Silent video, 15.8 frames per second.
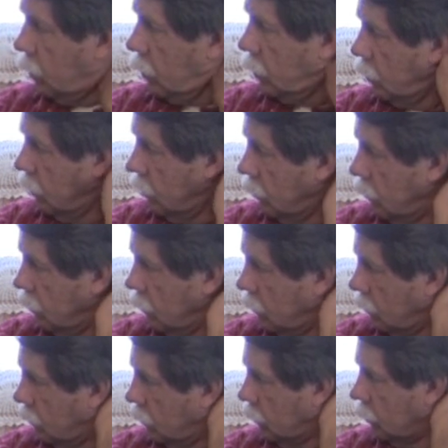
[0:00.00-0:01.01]

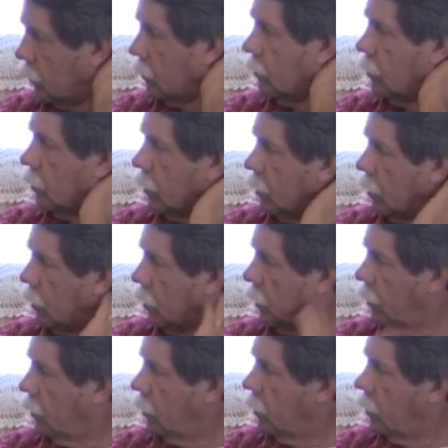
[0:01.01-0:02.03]

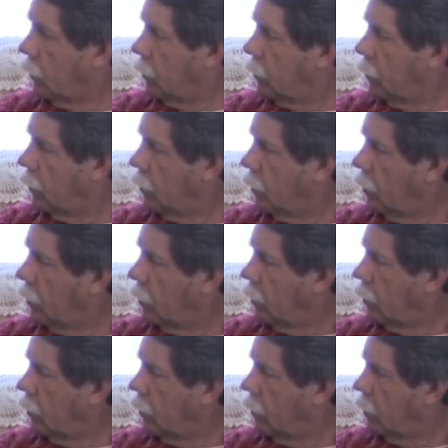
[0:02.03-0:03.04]

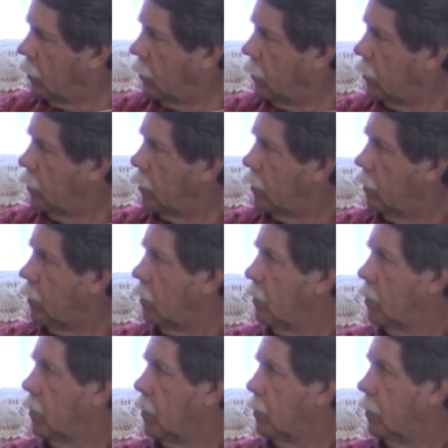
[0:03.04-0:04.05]

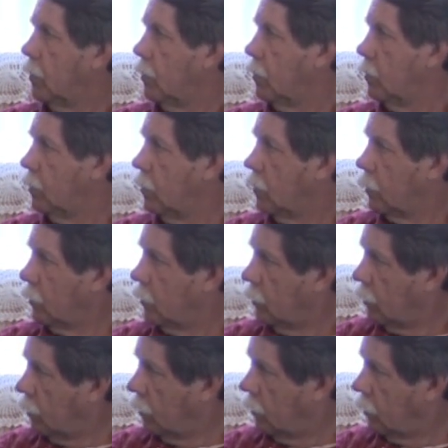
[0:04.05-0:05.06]

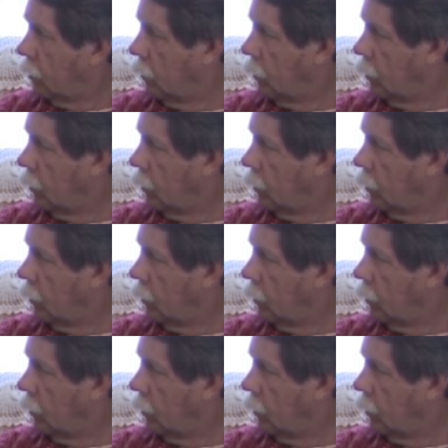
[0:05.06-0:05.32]
No words are spoken by the person on screen.